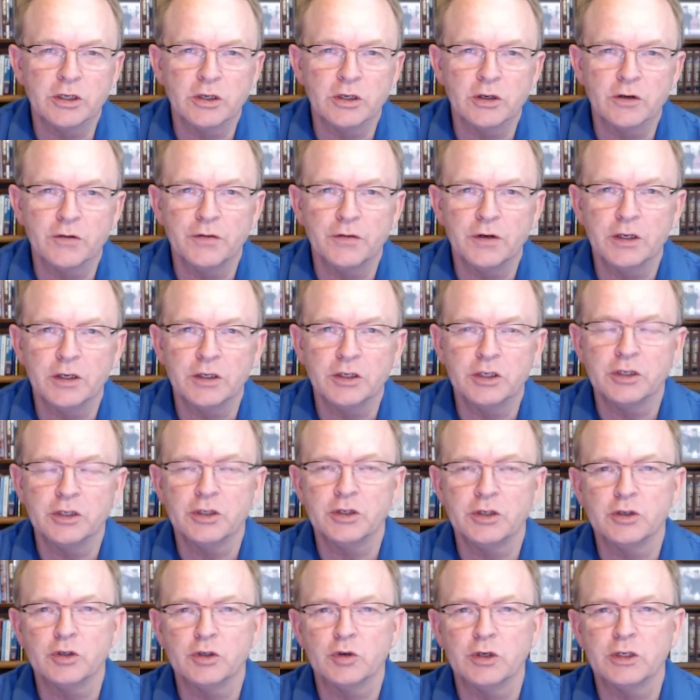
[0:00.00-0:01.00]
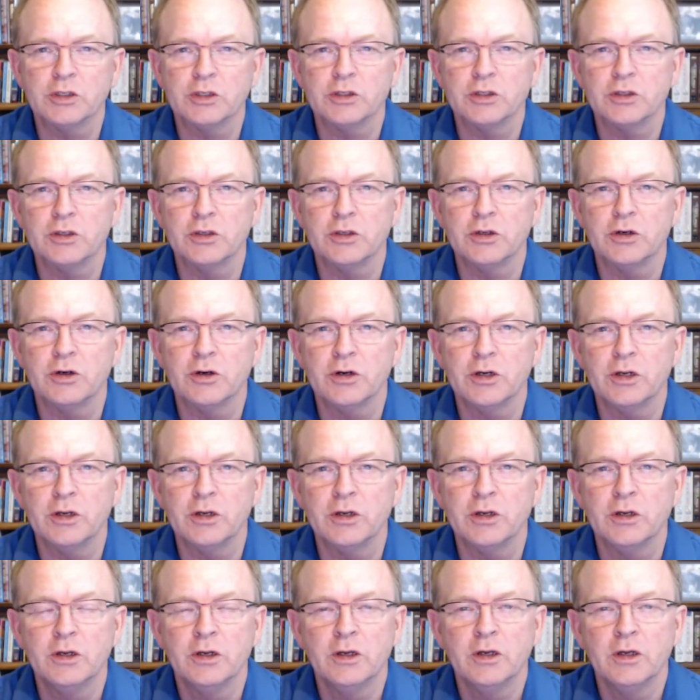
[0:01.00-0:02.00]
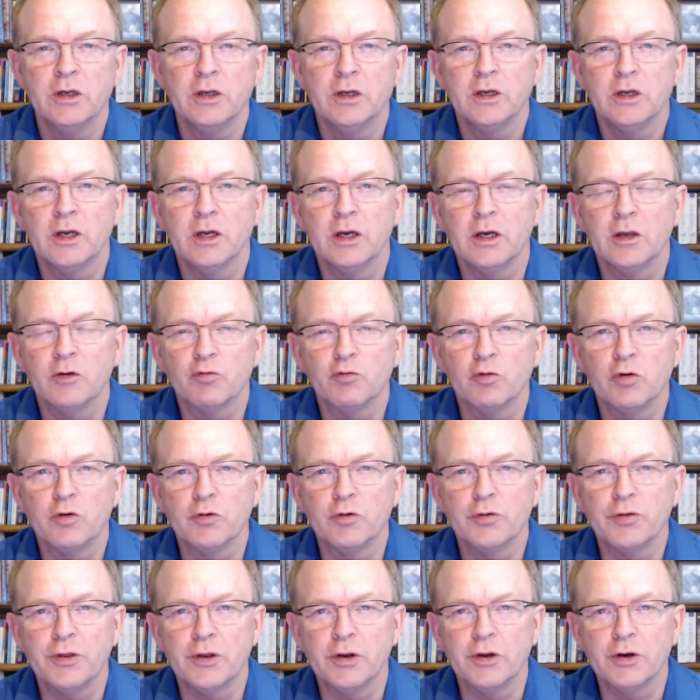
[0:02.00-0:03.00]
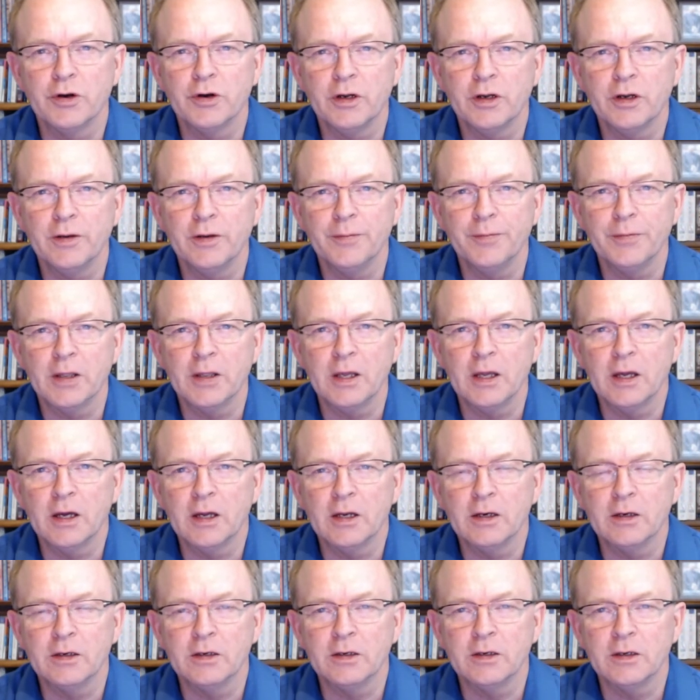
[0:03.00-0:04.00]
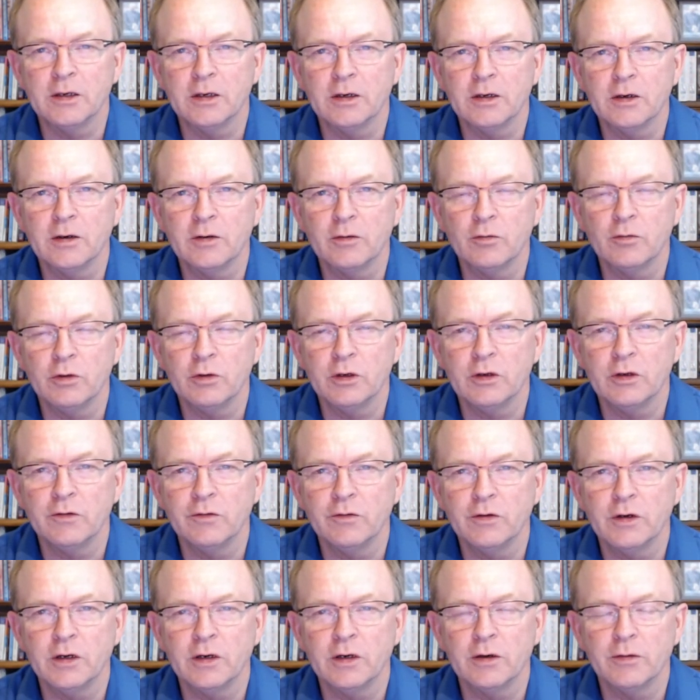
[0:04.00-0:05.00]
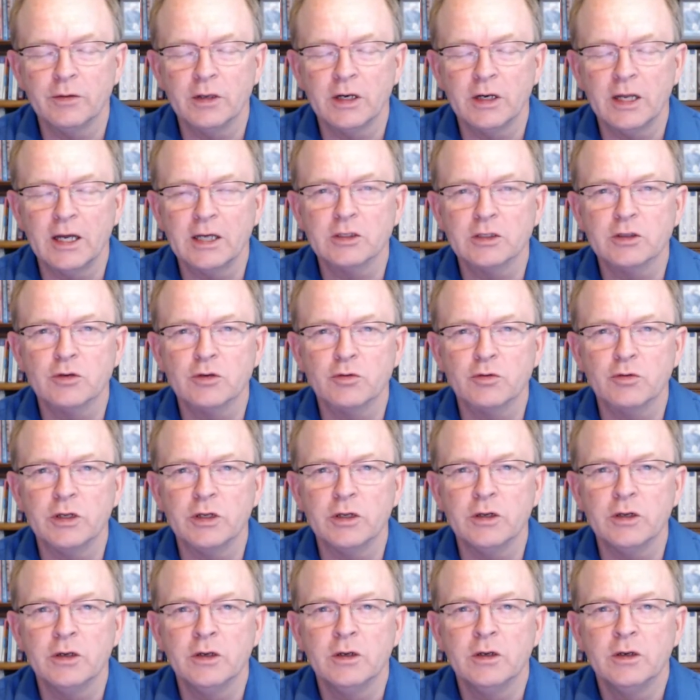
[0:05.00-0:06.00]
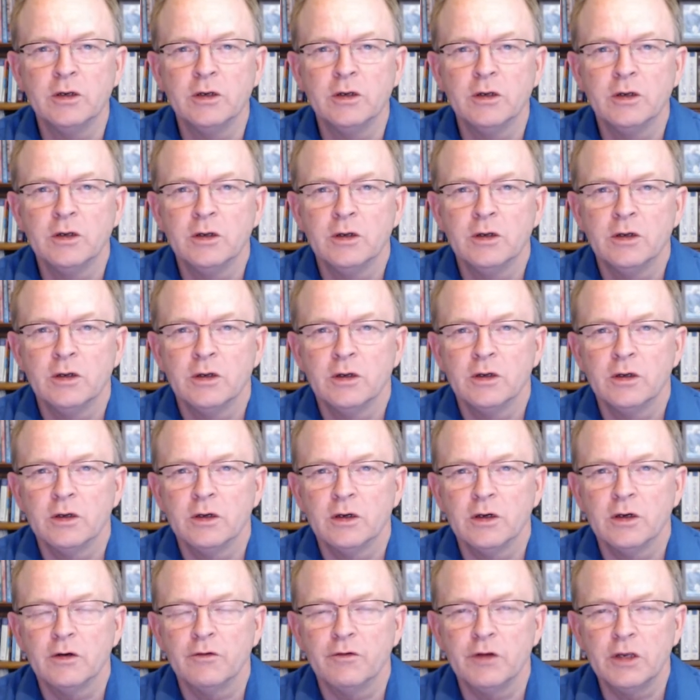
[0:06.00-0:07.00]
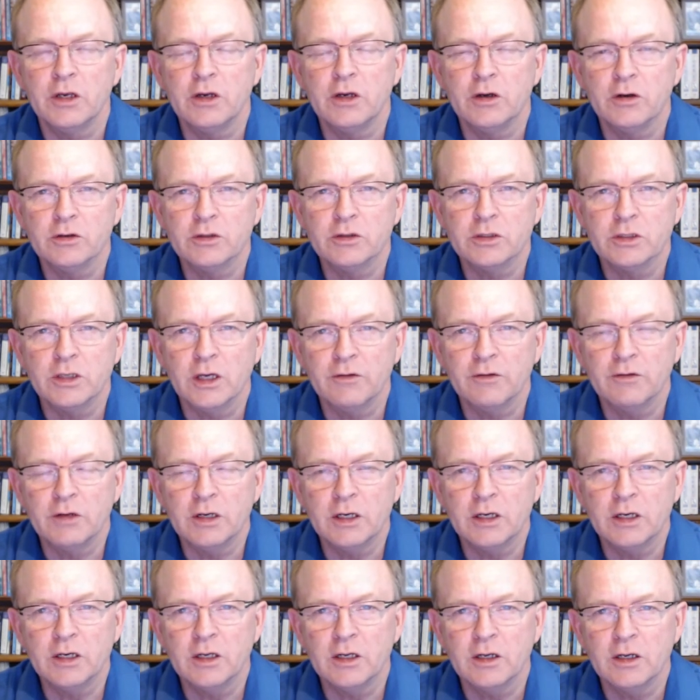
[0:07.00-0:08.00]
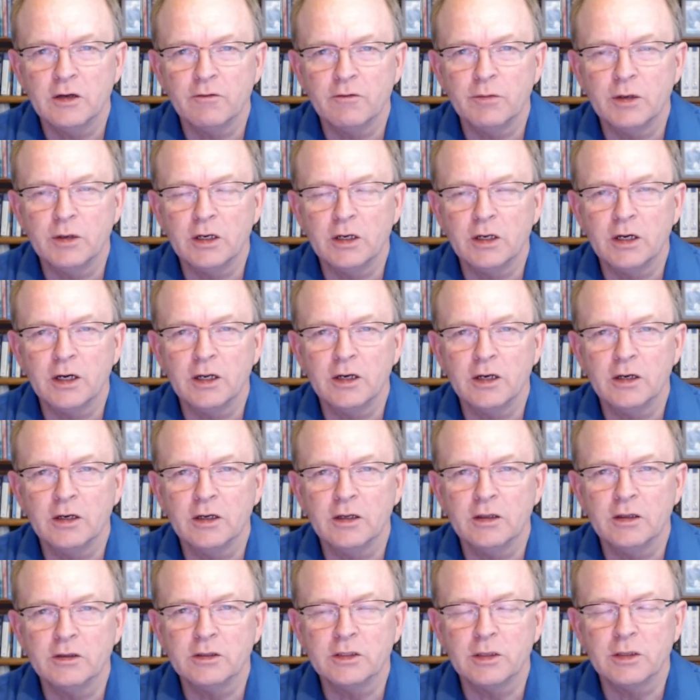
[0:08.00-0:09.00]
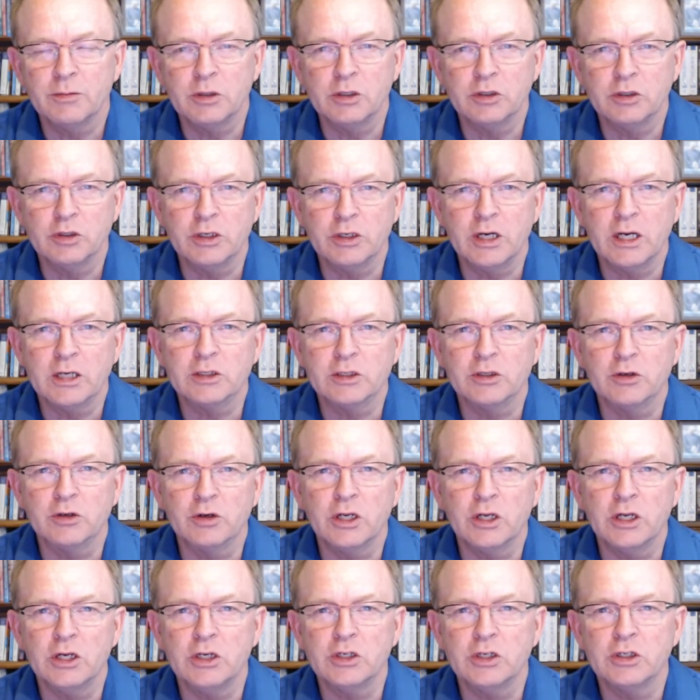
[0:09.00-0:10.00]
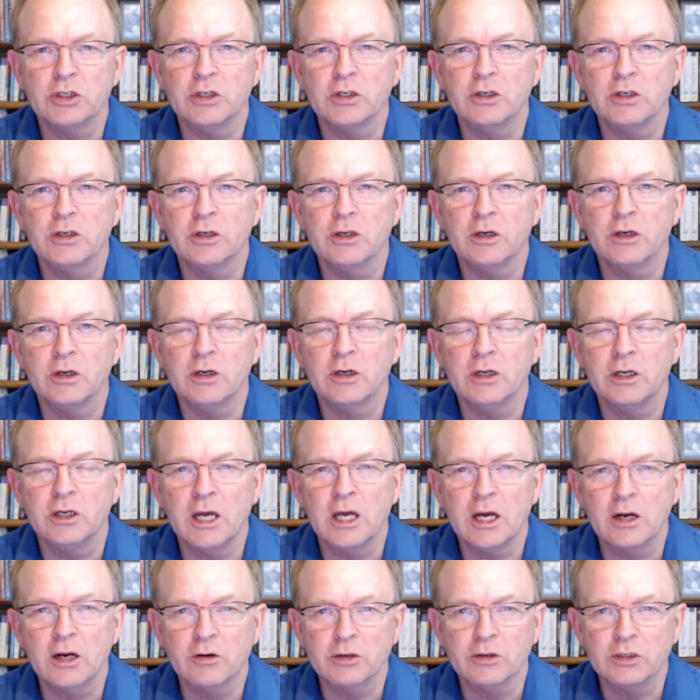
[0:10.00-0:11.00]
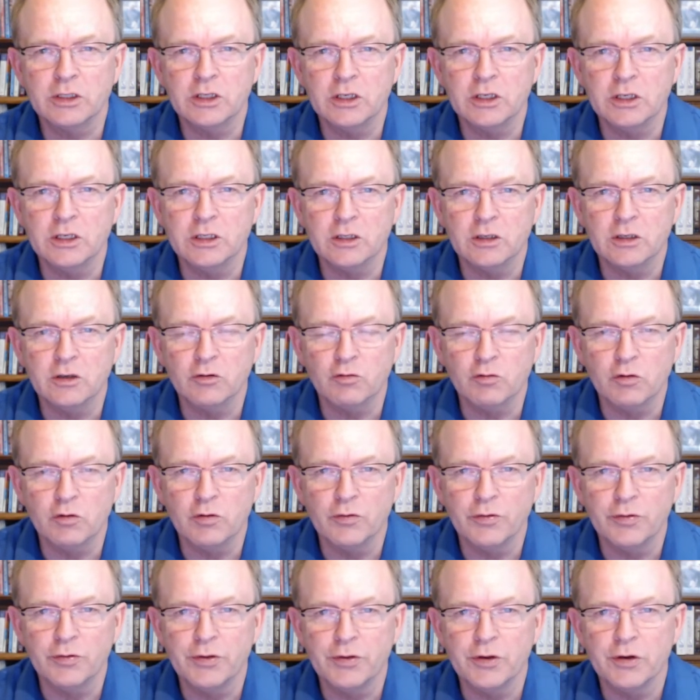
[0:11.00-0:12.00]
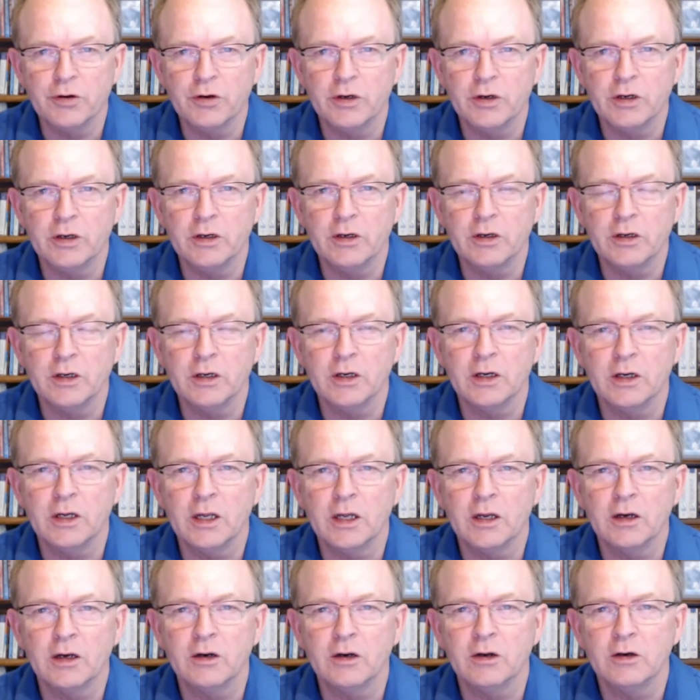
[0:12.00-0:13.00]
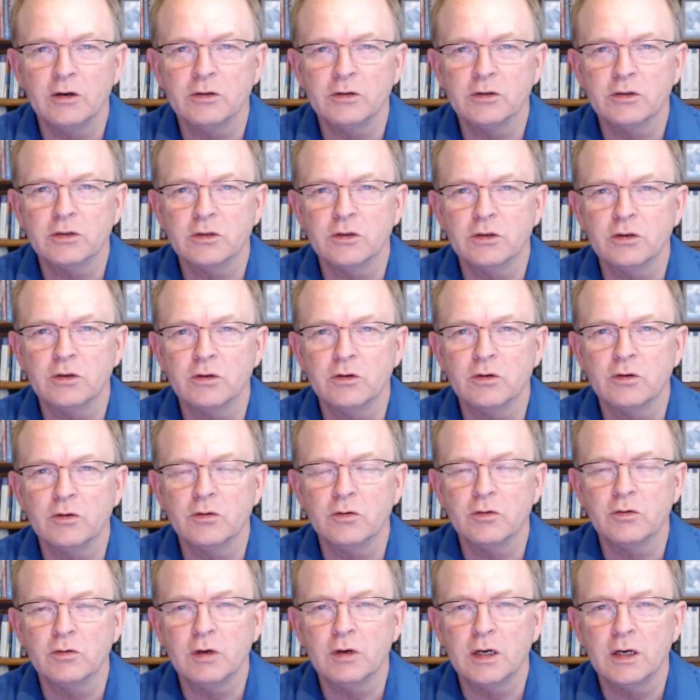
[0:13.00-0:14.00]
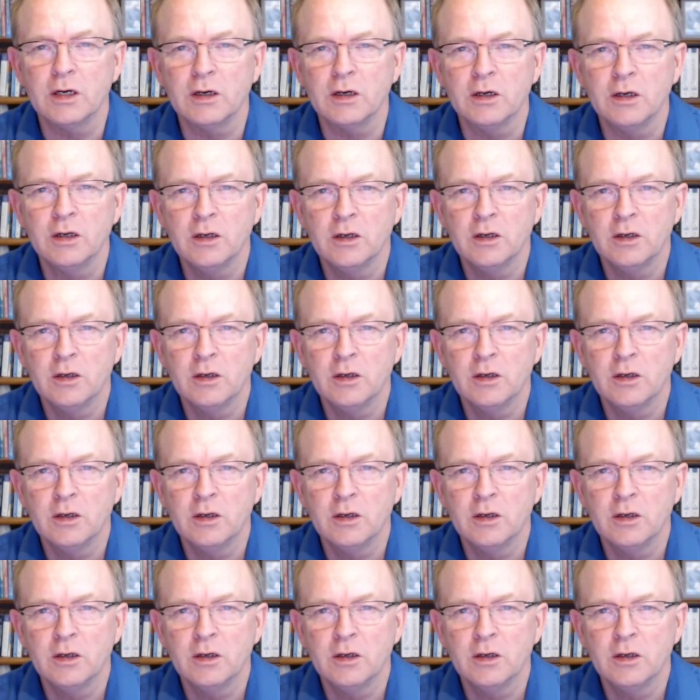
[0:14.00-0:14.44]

of uh, tissue stress theory and root theory, and uh, we've uh, the last three uh, videos I've done have been on uh, the subtalar joint axis location, uh, inaccuracies in root theory, uh, and also uh,